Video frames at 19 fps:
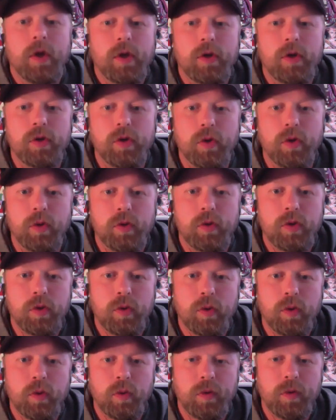due
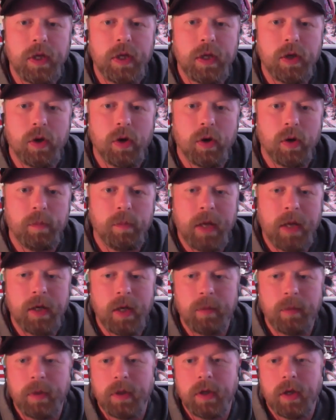to the current
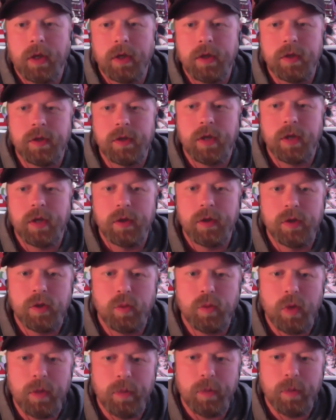pandemic that is kind of
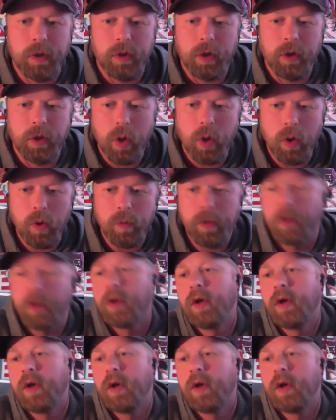sweeping the globe.